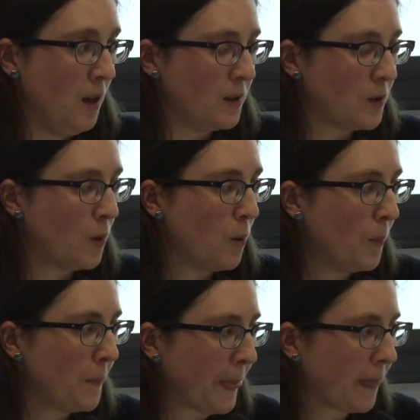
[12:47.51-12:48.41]

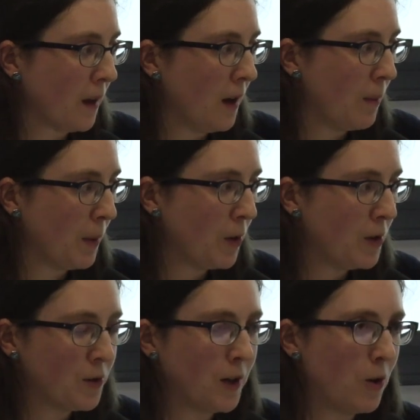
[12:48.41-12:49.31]
So I'm not
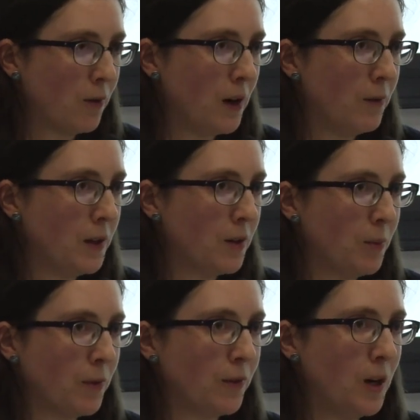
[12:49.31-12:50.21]
going to try and cover every
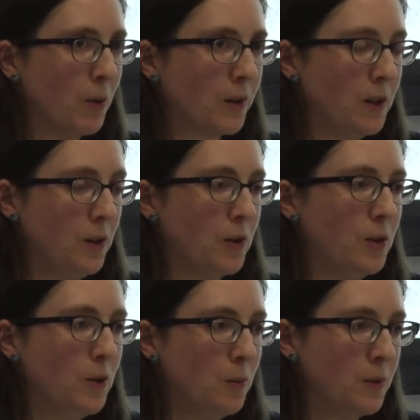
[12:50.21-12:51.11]
type of framework that you can
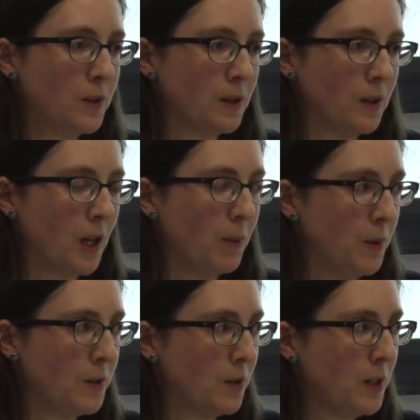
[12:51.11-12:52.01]
use to help
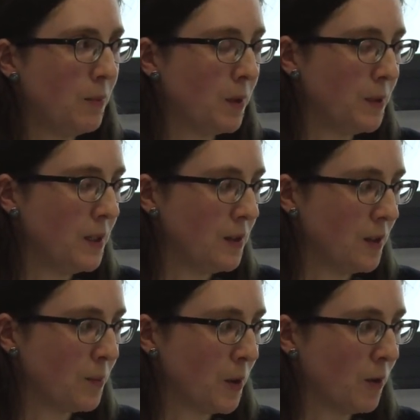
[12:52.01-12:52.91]
you study implementation
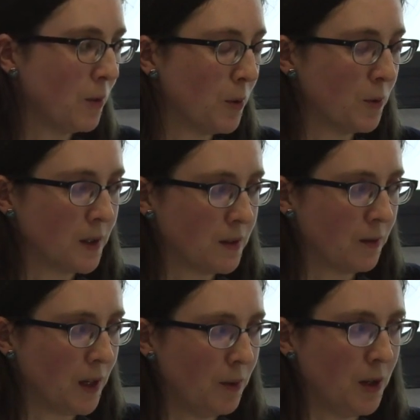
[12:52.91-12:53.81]
as part of a process
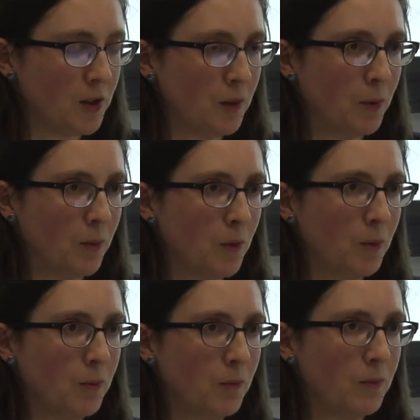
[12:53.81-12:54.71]
evaluation, but
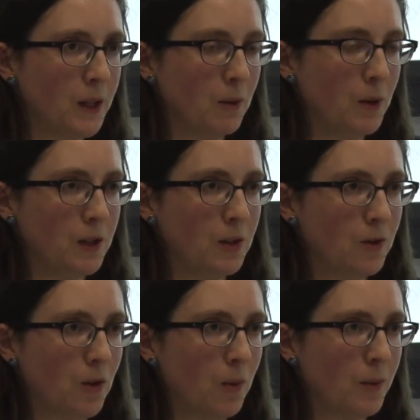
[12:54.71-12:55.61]
one thing we did
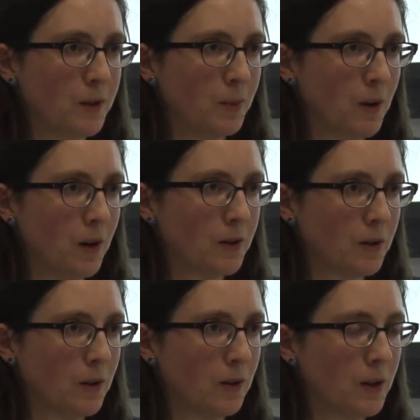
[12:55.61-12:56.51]
draw on was the
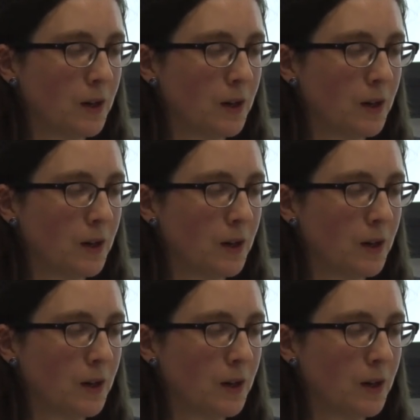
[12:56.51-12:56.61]
Proctor